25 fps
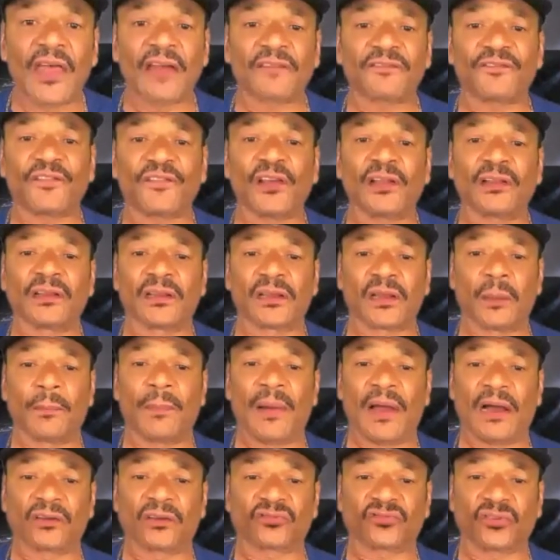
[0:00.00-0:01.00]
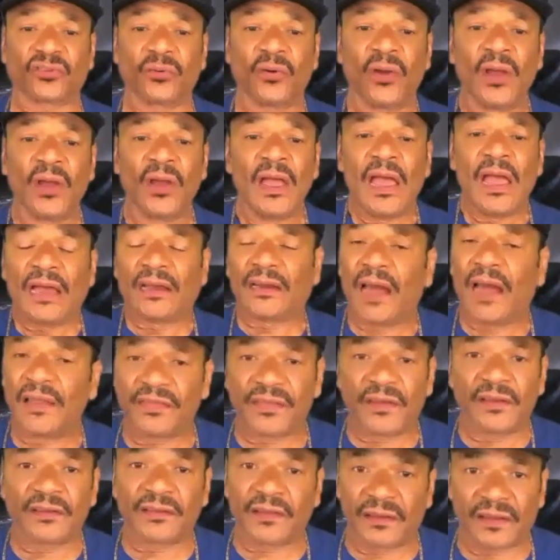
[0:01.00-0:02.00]
that feeling about you. And I
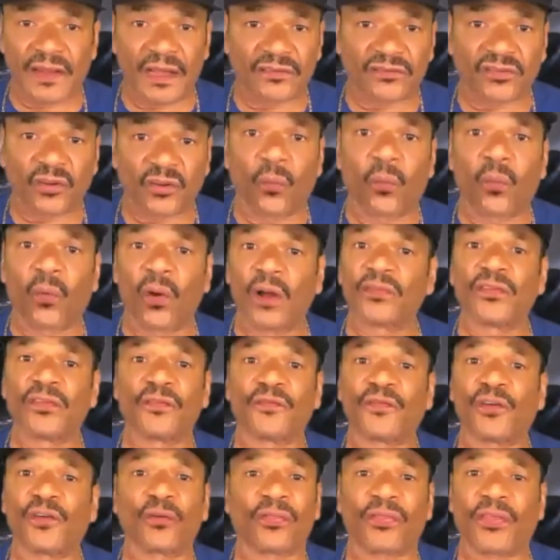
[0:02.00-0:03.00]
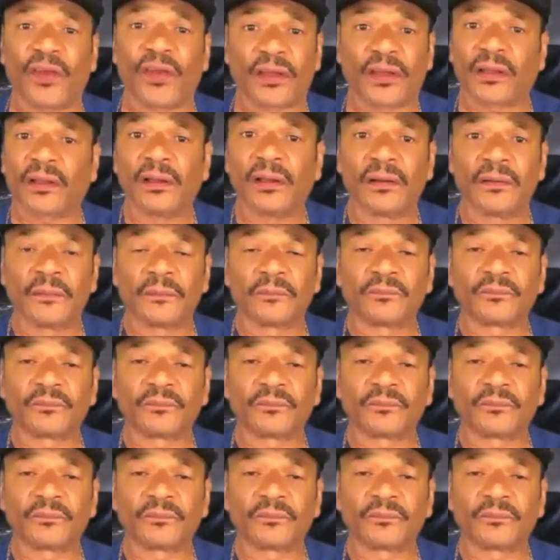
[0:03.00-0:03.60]
think that that's a wonderful thing.